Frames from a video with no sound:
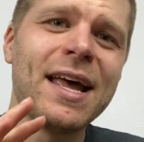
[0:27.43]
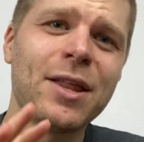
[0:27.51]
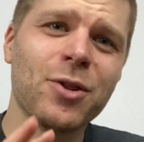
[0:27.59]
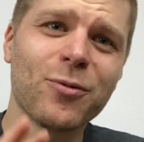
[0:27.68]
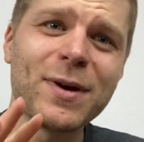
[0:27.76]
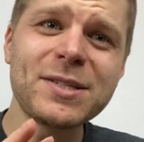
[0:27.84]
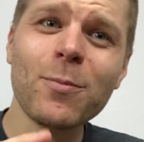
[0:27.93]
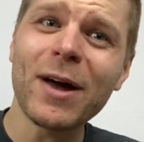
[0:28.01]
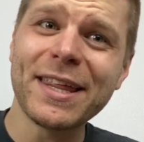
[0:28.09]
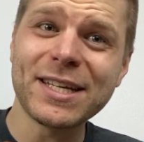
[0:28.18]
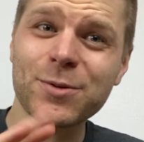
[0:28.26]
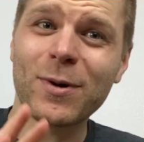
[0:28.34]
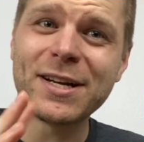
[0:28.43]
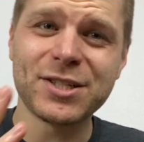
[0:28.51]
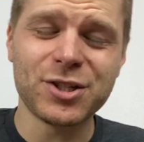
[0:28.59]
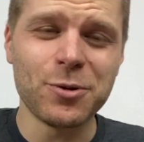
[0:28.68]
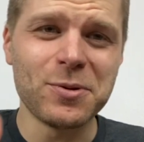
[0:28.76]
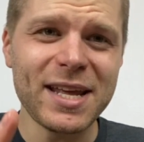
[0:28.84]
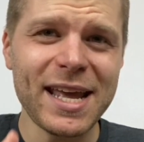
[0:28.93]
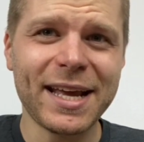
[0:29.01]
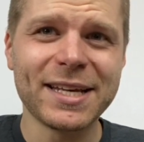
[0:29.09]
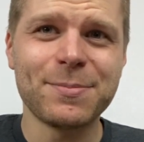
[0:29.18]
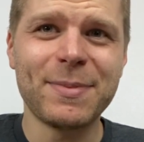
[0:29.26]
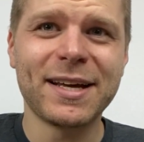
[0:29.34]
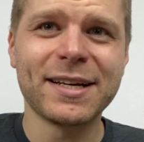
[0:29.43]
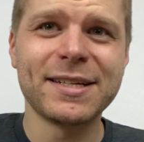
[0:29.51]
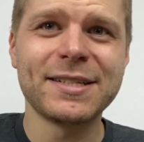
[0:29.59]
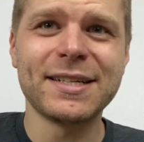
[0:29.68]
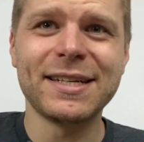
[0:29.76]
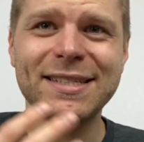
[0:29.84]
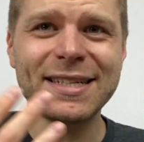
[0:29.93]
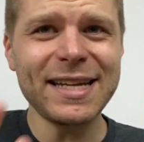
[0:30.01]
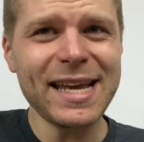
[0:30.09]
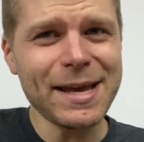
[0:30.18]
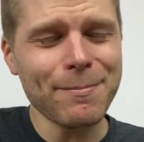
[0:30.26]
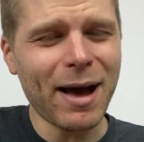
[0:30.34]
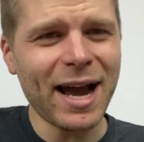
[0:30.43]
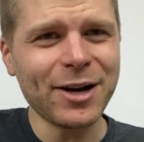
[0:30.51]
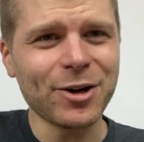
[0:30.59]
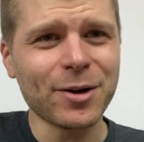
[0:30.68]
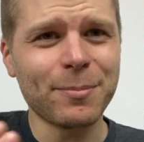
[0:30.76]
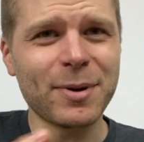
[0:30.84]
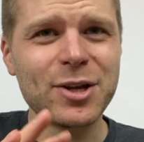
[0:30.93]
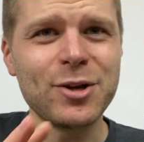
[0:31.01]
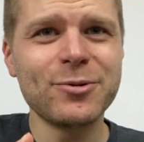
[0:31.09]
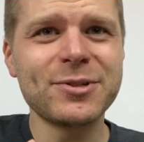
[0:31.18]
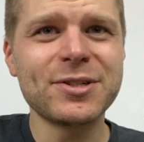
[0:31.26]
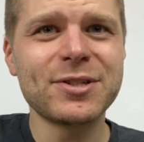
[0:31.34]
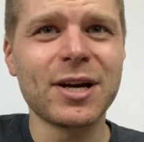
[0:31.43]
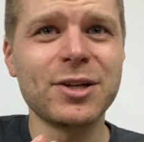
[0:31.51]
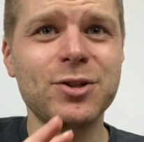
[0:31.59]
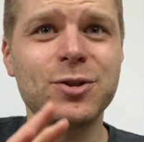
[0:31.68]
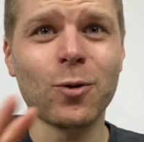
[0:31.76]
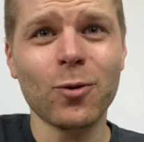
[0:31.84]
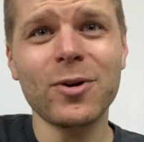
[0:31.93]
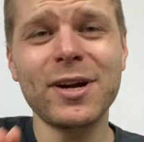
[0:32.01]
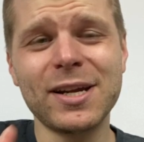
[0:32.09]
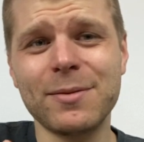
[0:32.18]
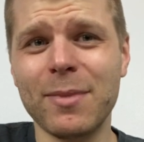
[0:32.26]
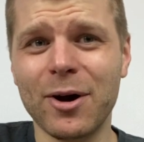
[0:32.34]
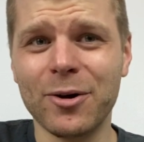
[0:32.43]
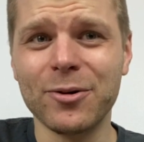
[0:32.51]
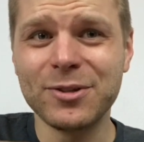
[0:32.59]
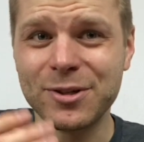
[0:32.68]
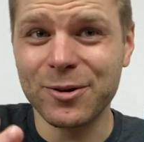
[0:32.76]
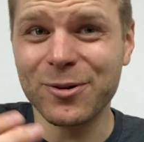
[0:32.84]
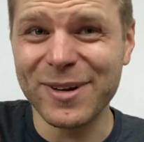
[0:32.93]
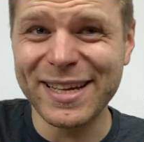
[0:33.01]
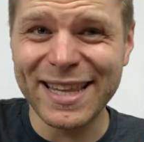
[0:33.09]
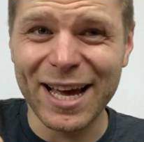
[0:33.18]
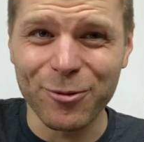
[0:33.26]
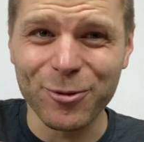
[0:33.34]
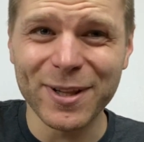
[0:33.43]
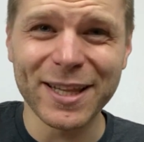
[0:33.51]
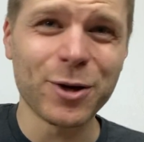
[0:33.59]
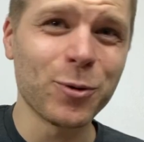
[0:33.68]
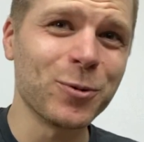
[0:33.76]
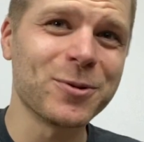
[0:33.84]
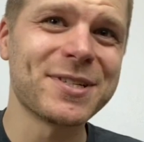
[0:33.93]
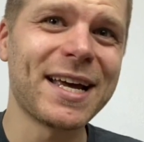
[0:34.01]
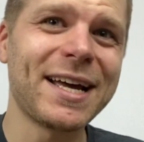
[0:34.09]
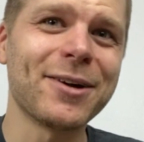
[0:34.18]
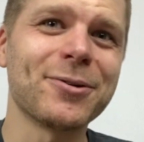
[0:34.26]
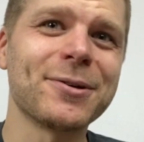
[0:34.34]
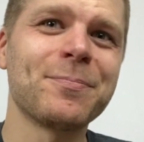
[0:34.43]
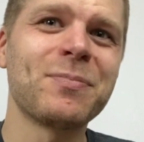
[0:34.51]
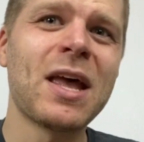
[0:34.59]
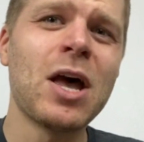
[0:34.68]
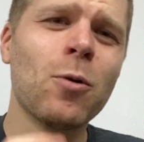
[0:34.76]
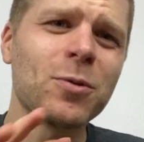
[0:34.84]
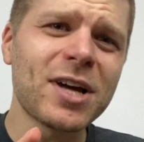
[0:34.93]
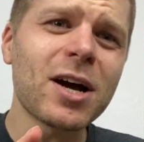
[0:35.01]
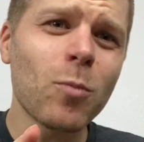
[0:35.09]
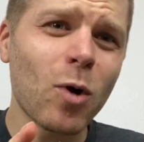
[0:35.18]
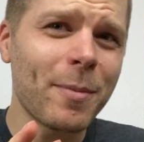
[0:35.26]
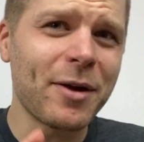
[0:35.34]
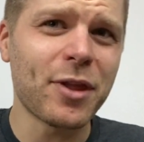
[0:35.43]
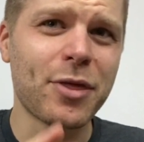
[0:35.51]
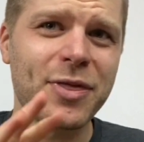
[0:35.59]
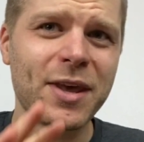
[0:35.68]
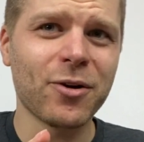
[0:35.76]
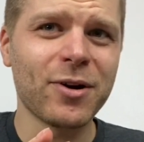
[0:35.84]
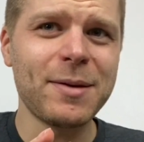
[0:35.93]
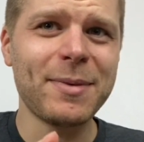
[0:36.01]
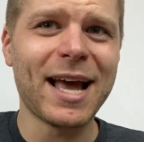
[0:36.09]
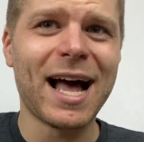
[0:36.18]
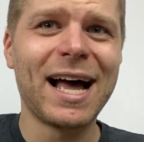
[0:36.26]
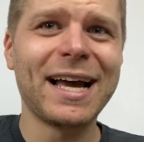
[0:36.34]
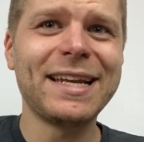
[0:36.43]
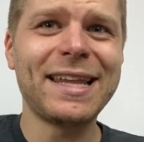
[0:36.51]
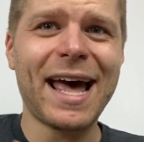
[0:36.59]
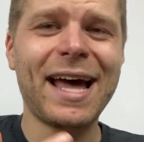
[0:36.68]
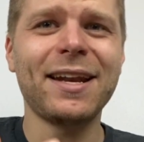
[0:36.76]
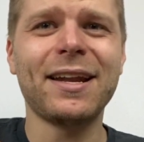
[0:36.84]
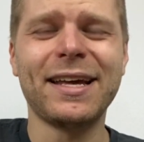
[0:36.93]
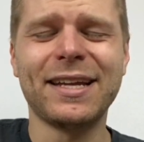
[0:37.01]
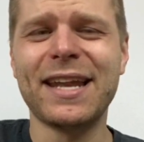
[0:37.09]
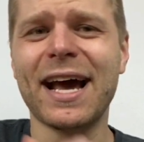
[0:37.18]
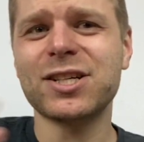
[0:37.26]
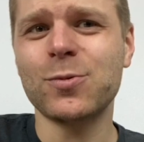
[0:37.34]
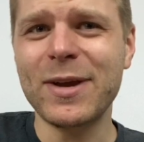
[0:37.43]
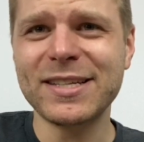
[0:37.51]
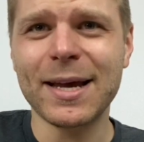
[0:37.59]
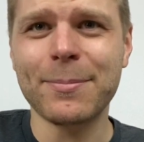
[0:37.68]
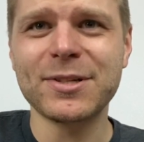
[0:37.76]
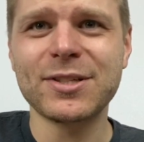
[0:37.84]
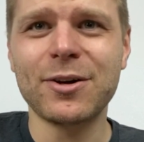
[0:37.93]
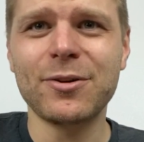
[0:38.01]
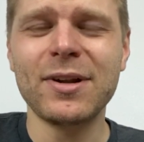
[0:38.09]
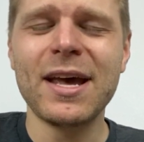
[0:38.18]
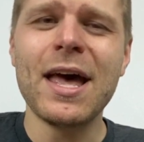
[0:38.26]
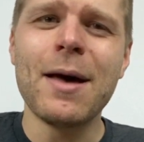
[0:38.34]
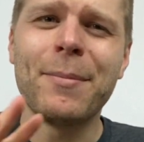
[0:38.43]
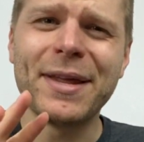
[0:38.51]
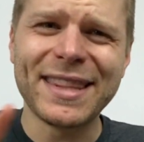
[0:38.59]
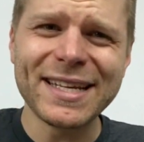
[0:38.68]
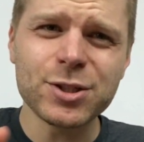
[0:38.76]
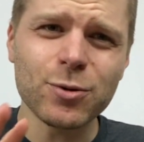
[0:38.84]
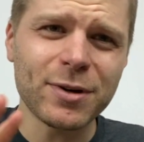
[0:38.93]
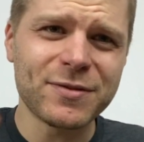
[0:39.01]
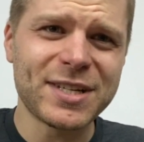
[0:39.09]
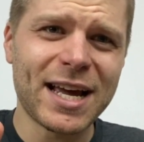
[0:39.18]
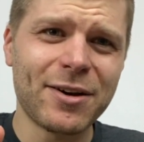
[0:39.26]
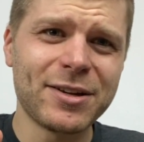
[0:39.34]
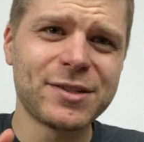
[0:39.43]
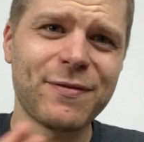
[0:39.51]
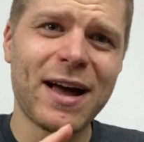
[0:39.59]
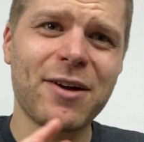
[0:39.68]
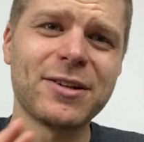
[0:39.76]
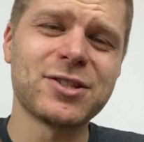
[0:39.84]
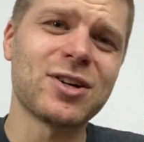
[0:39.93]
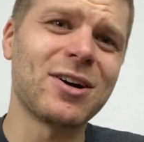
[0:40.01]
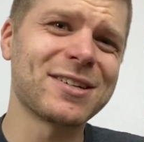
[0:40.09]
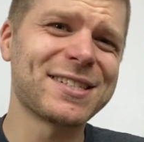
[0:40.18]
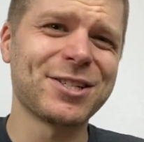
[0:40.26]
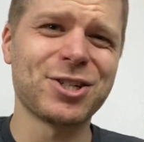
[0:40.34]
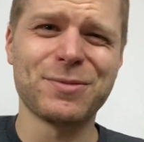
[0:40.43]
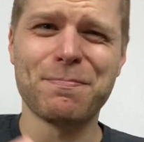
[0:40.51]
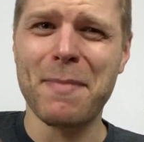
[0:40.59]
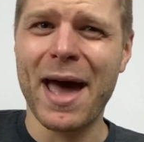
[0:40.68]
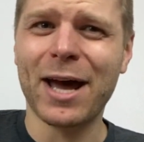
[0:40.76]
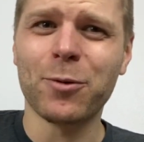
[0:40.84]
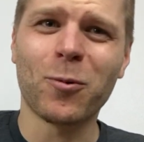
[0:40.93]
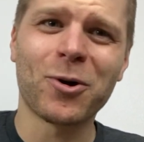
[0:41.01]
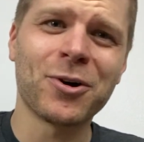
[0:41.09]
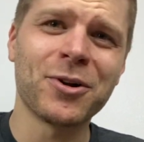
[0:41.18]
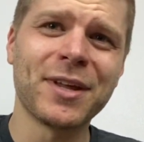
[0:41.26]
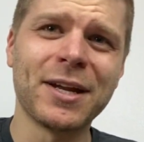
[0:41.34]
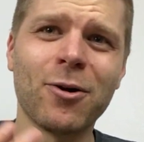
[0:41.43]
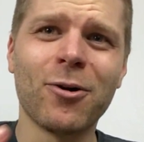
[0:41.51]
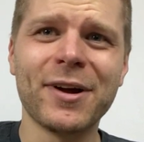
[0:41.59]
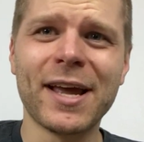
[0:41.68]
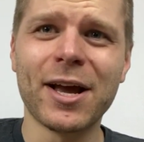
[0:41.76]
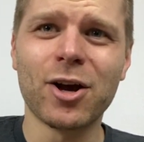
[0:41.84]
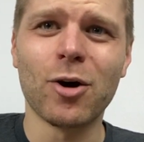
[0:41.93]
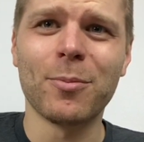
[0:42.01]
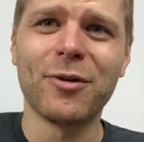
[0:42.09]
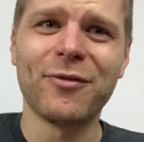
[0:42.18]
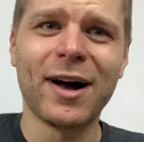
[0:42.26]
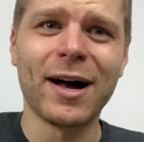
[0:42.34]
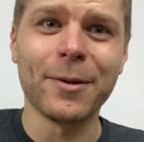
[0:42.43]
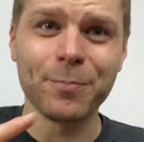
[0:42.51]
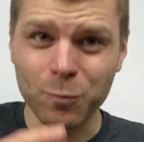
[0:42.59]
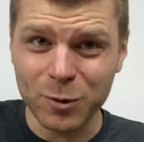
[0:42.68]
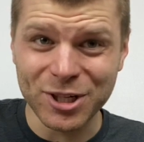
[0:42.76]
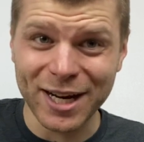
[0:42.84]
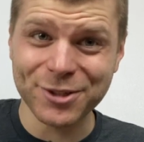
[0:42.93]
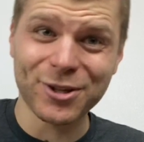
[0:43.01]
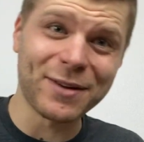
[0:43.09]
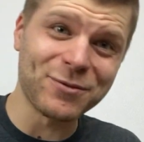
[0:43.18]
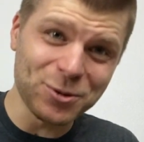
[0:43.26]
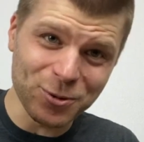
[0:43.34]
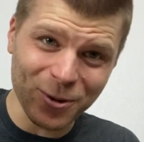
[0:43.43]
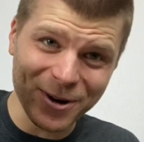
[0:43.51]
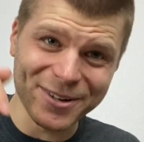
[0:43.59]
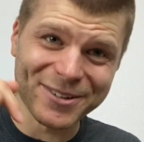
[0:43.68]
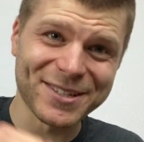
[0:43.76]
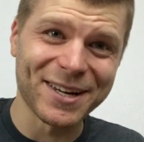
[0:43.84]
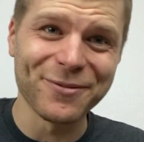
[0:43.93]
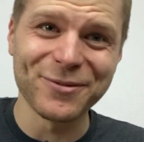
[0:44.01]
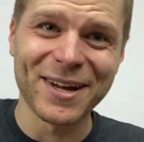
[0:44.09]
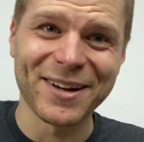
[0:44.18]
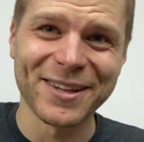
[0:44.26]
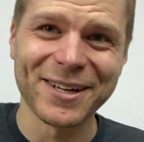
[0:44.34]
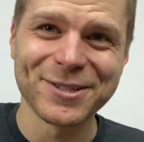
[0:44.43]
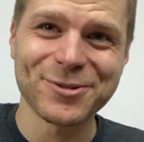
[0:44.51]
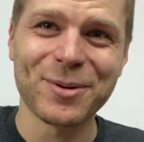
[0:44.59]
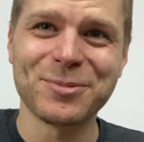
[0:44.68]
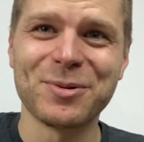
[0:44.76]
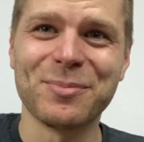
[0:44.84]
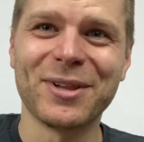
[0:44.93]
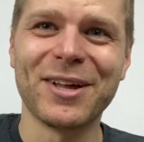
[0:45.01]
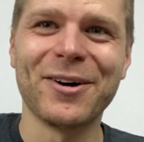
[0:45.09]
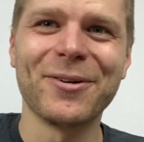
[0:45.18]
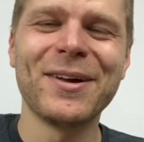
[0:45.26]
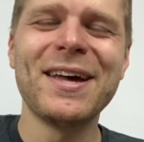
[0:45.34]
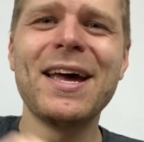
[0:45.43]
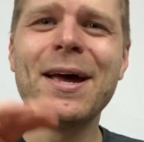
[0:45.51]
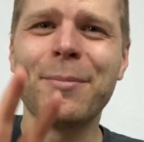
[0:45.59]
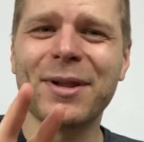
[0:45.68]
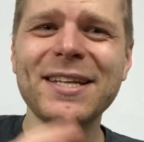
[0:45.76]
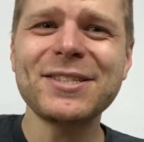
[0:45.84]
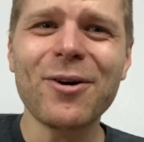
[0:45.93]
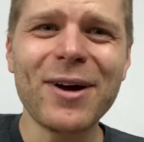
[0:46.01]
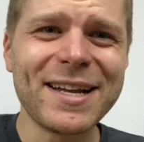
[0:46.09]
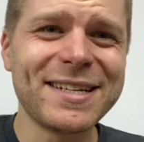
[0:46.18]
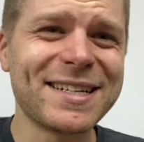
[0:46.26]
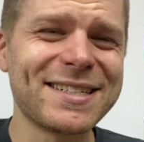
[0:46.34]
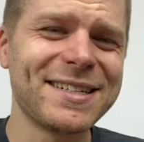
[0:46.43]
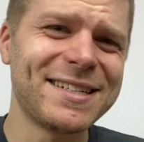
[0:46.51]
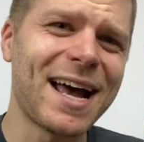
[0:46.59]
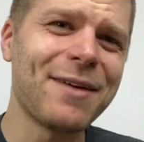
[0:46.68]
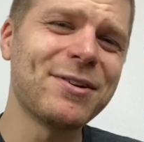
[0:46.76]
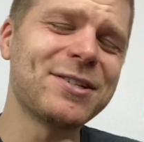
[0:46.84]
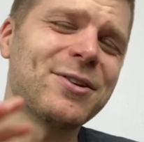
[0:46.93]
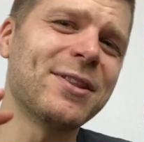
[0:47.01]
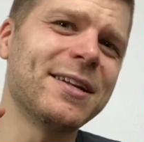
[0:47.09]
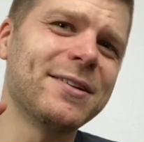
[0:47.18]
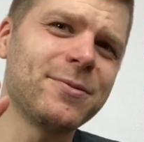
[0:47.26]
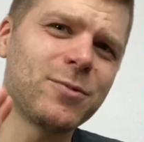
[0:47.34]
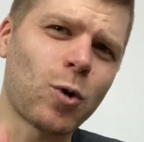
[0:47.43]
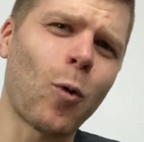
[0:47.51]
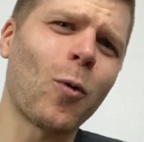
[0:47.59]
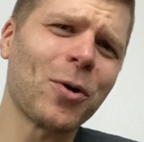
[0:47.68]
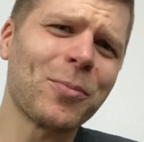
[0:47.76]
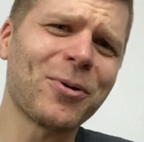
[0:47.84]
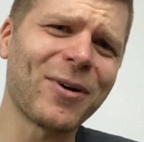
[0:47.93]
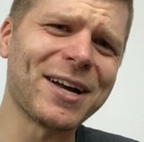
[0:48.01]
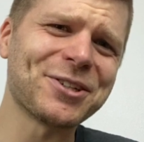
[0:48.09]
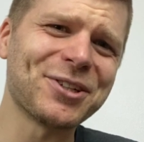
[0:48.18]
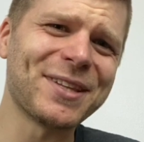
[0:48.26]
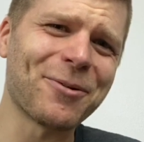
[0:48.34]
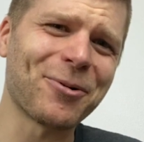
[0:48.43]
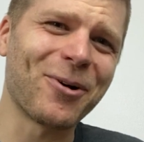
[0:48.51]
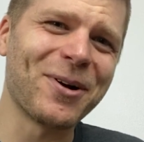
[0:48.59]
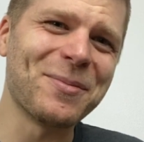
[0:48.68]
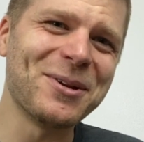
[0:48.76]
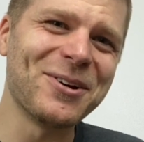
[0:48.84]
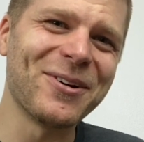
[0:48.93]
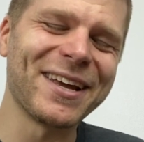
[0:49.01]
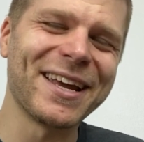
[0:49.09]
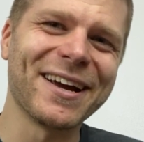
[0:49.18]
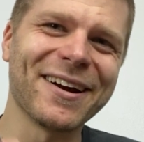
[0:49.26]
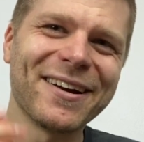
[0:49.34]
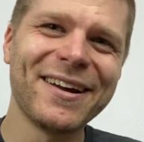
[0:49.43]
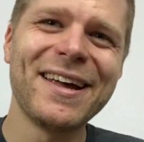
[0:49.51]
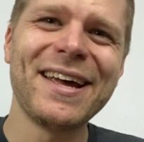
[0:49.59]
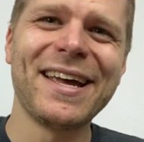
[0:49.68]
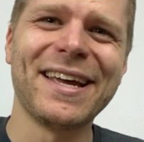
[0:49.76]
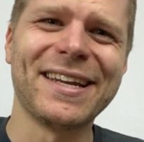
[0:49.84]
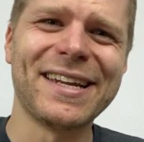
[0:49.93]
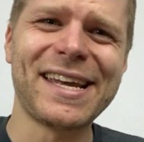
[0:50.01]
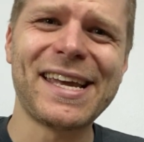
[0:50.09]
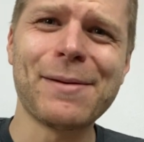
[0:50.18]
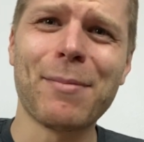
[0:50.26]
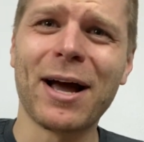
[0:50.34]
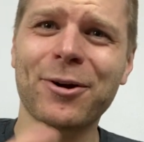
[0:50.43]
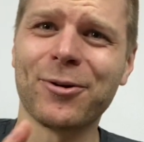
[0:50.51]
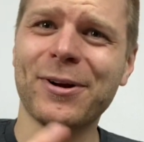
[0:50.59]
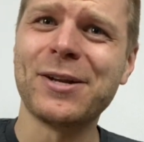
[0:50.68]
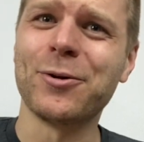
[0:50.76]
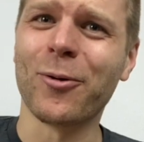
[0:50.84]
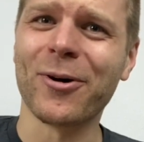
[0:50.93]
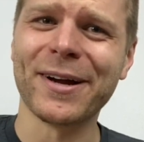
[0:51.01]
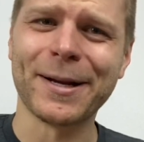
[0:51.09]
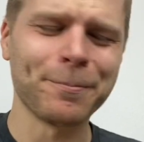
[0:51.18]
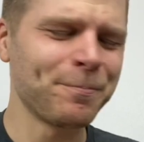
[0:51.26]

The reason why this one is unique is because it's in E minor but uses a Dorian mode to create that really cool sound. We'll talk more about the theory behind that in next week's episode, but this sort of sound is found in songs such as Mad World and Oye Como Va, which I actually have tutorials of down in the description below. But let's go ahead and dive into the chord progression that we're going to be doing here in E minor E Dorian.